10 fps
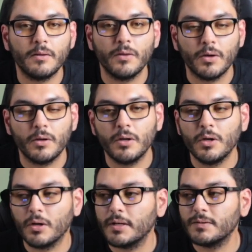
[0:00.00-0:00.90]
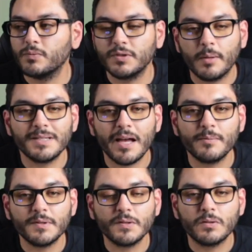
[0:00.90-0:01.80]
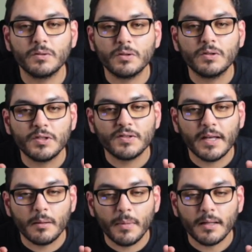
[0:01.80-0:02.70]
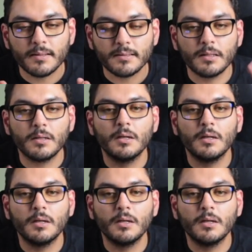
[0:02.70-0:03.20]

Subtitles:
because sometimes, just think about this.